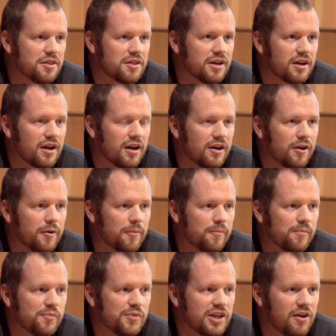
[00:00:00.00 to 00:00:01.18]
I think
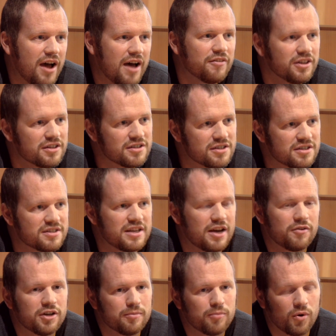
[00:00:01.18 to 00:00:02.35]
having this as a
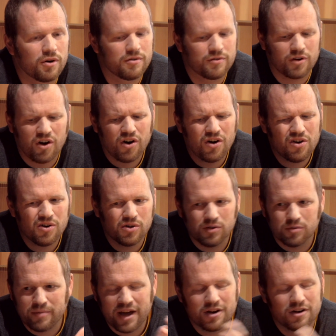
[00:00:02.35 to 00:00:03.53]
sounding board for
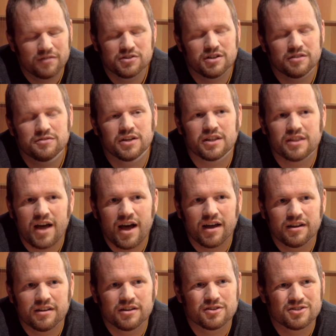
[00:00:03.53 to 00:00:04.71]
all manner of stuff like
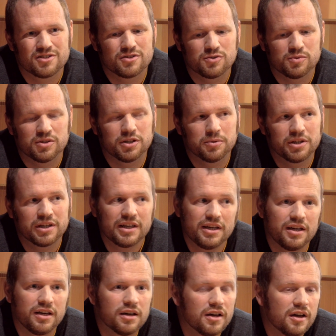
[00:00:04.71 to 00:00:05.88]
that, I think is really, really
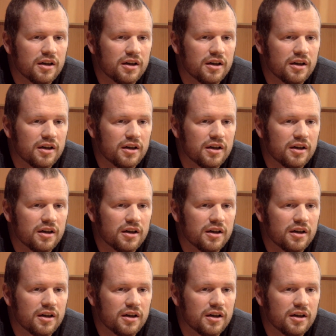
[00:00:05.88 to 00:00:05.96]
key.